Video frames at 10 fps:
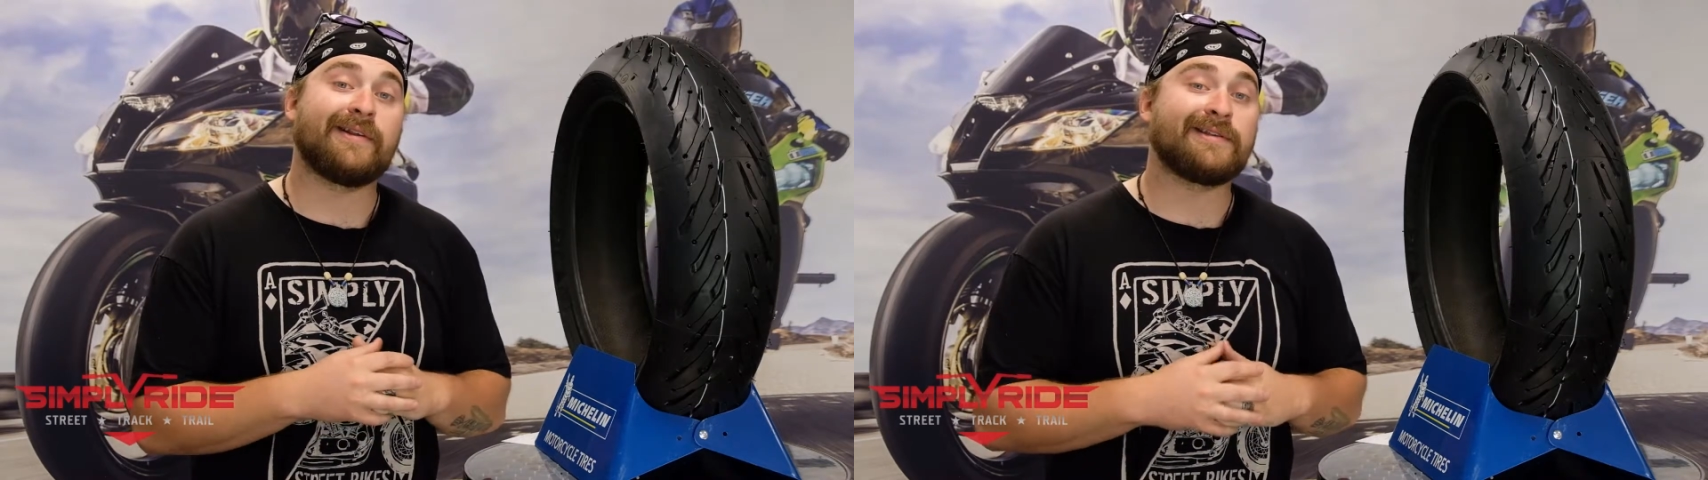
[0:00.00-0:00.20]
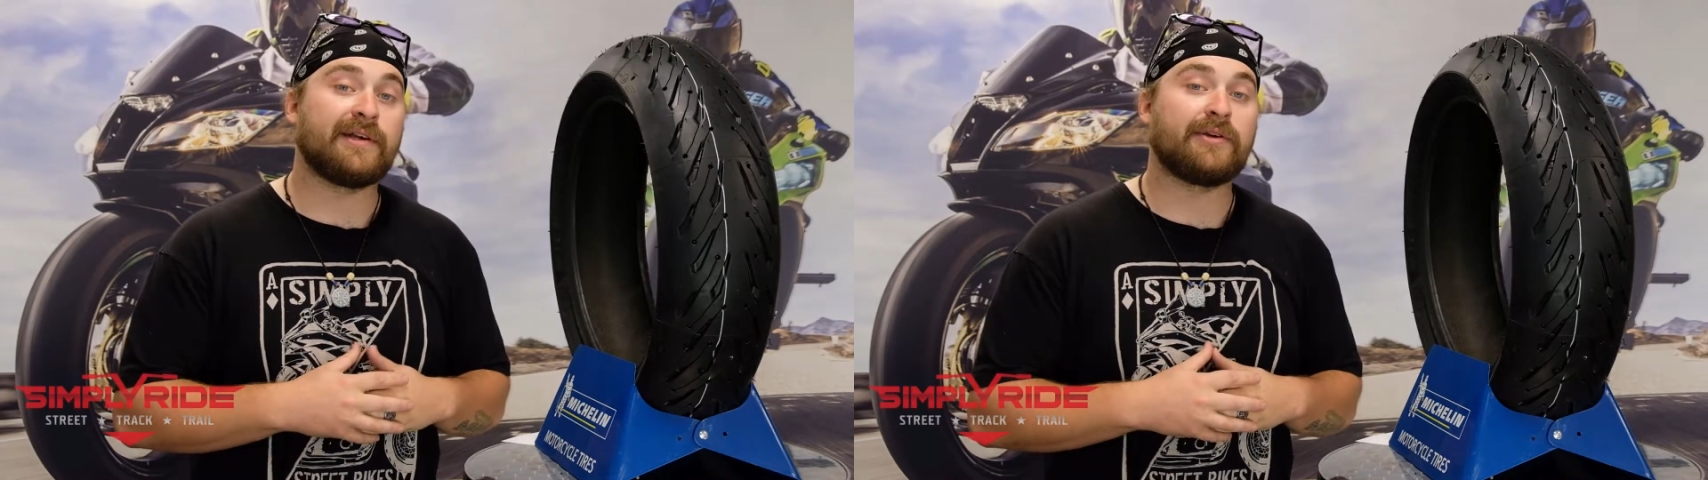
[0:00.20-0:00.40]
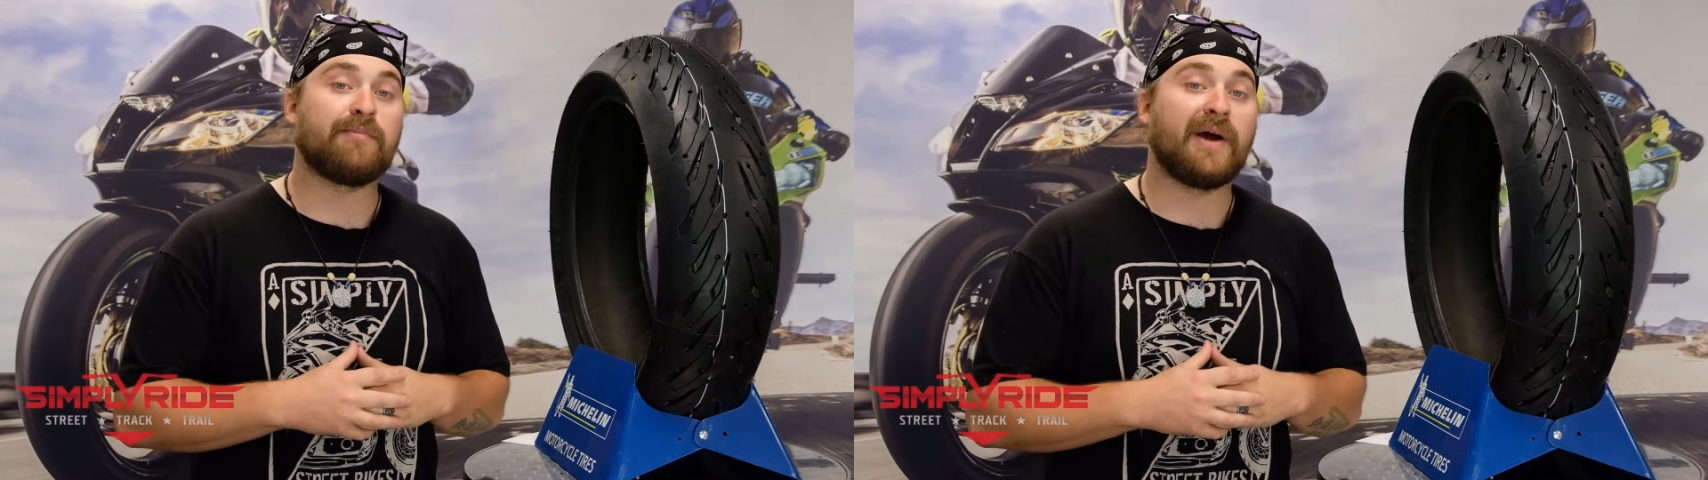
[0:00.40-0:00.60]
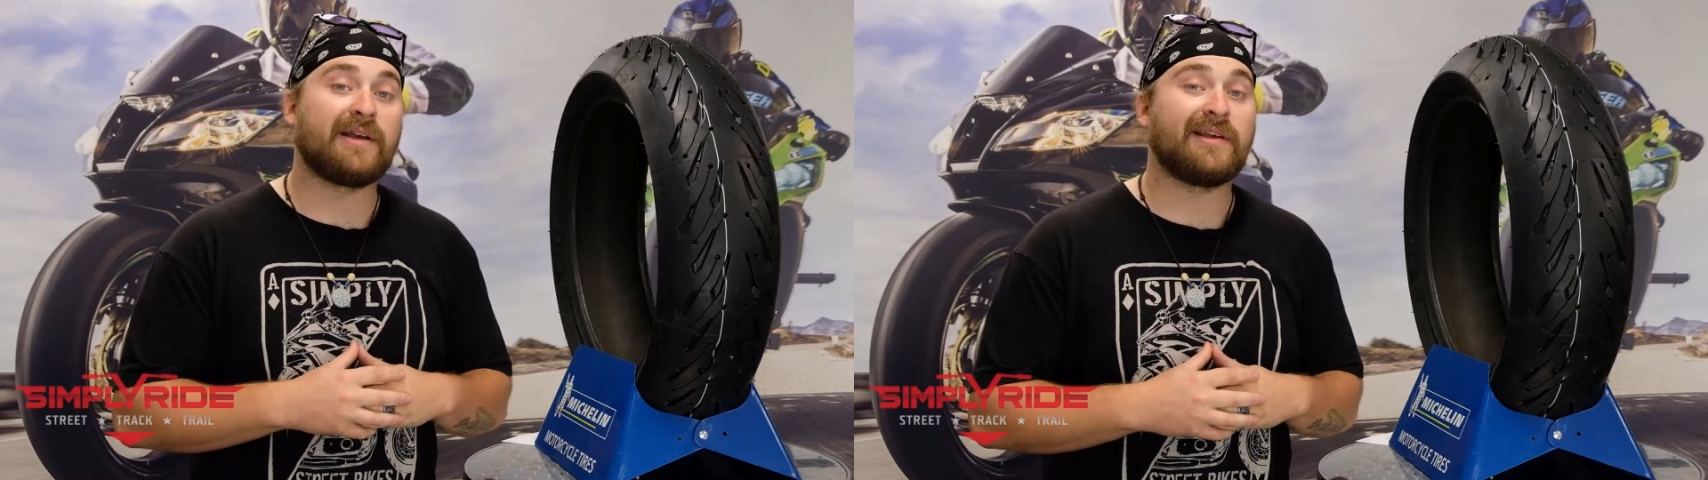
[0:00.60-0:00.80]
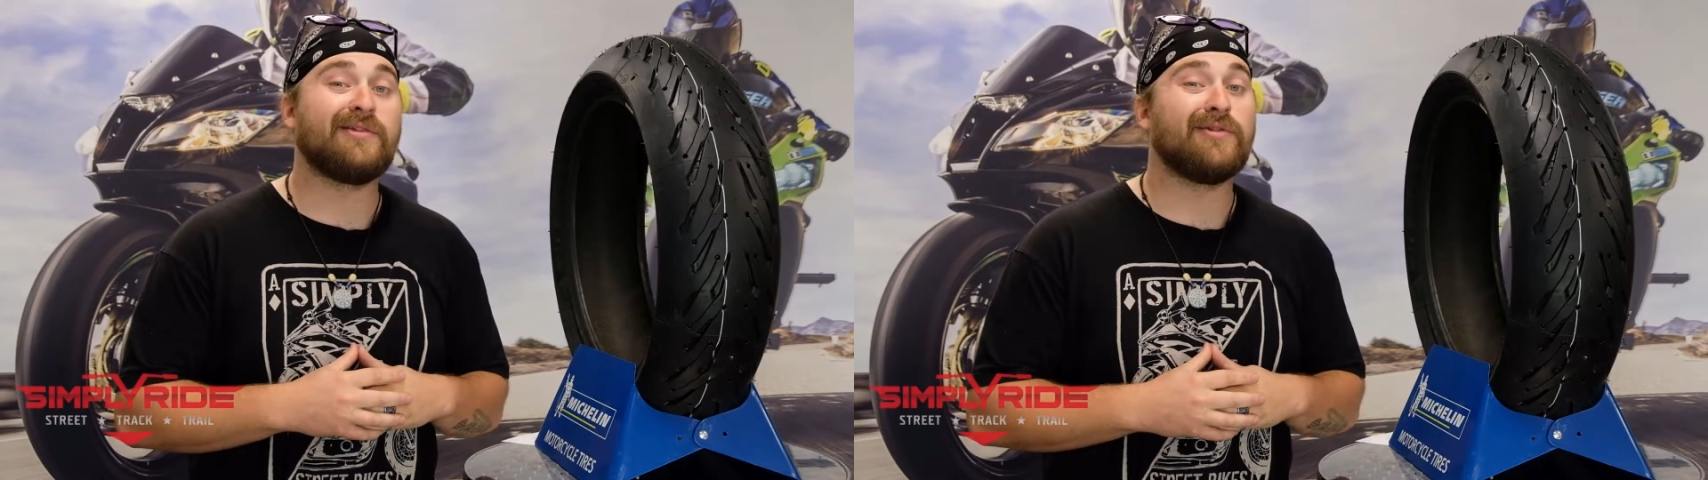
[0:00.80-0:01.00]
that's on your
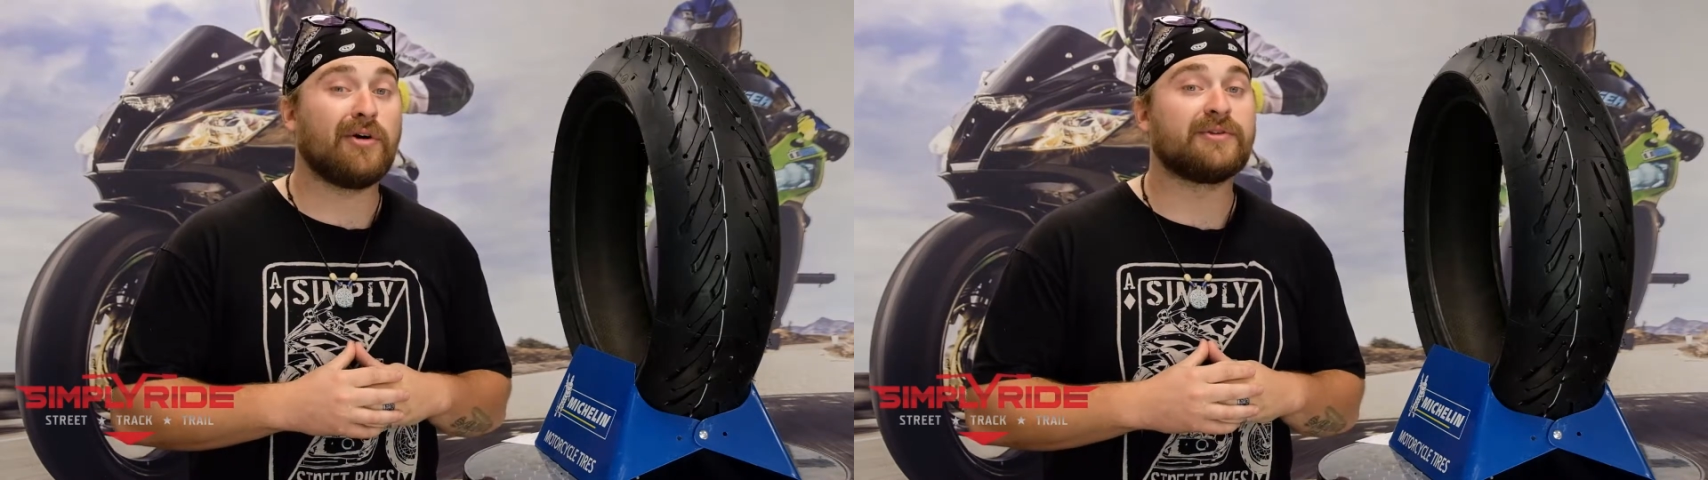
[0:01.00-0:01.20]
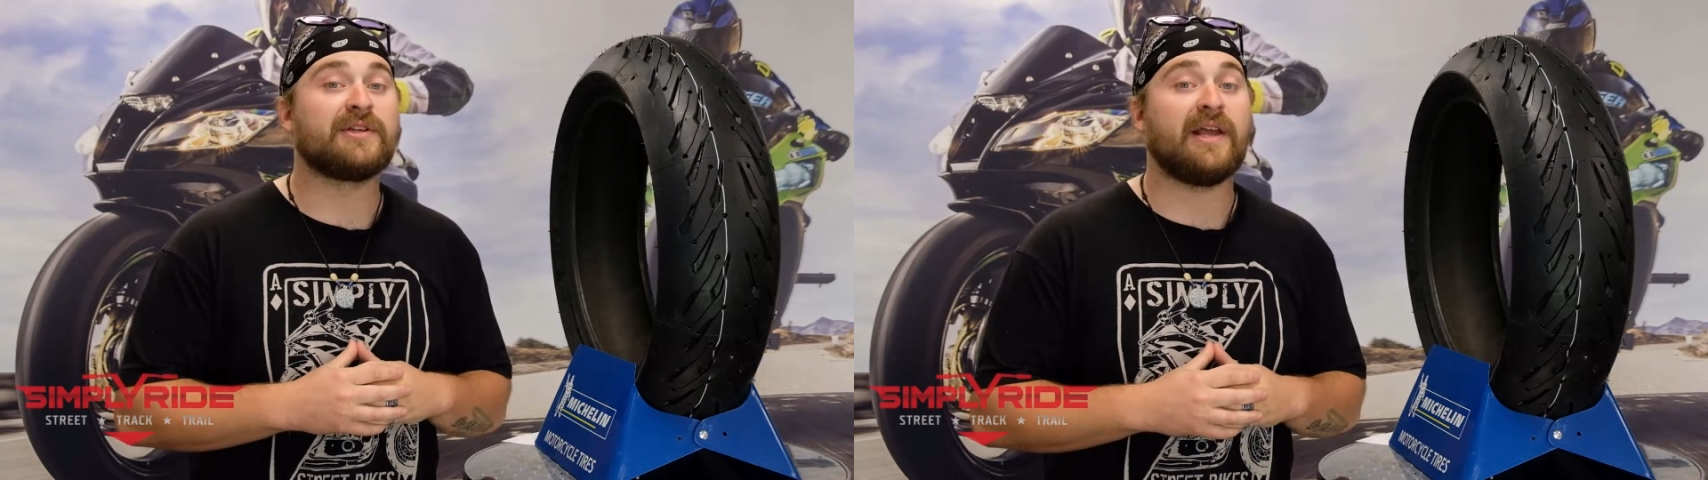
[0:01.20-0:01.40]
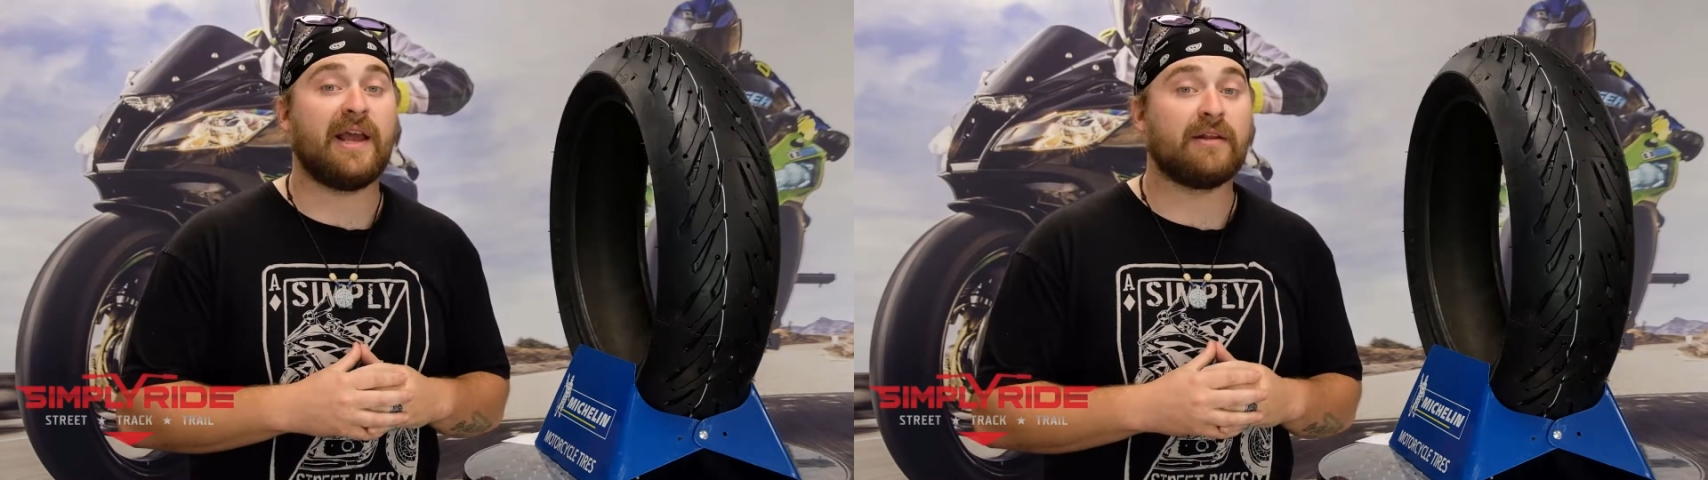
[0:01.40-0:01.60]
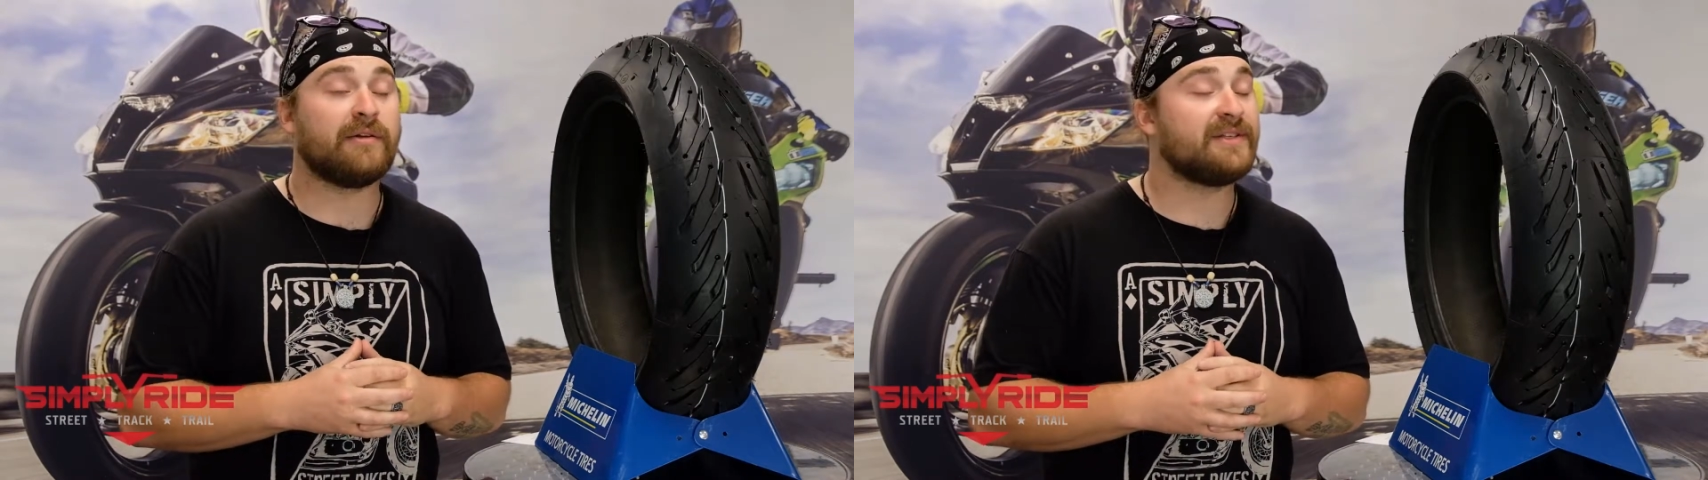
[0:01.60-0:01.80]
bike that you know is going to handle.